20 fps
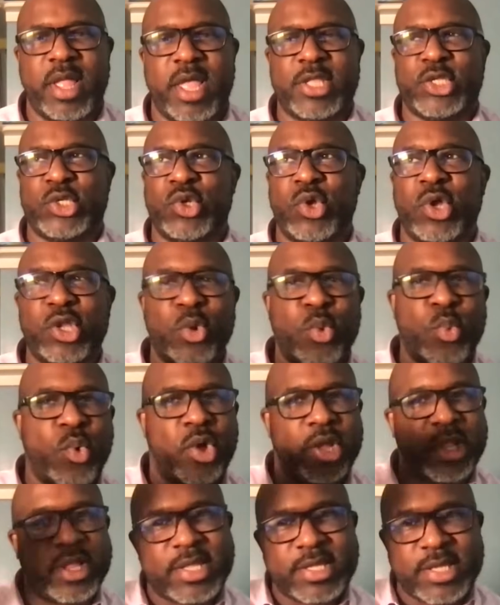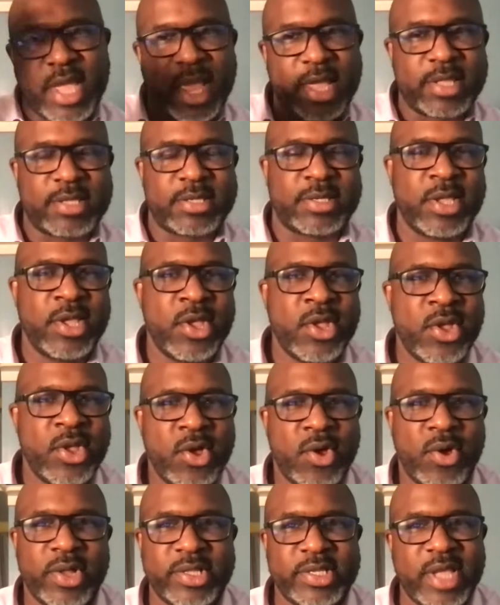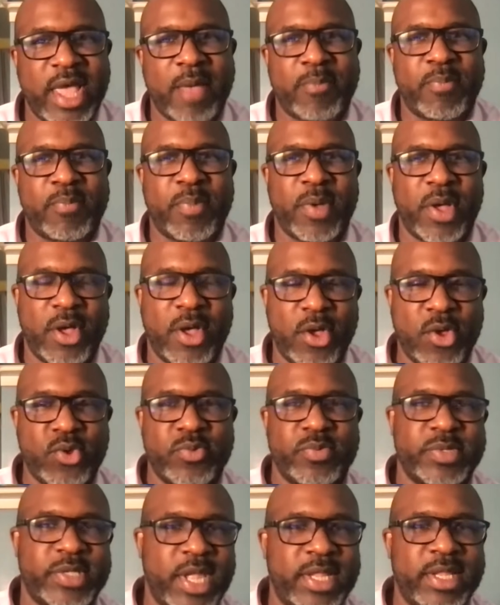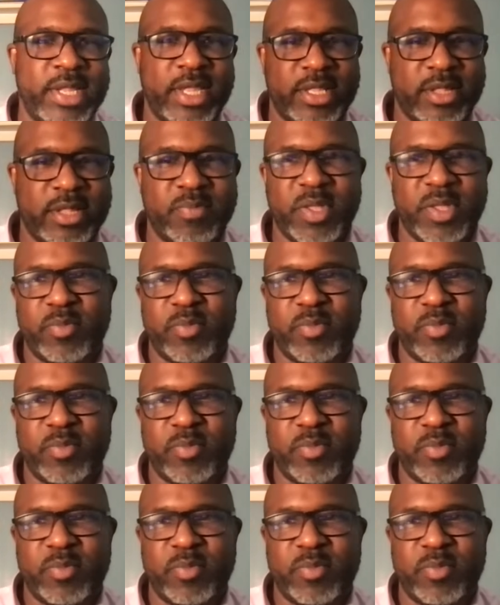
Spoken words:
I saw the water tanks on top of homes that need to be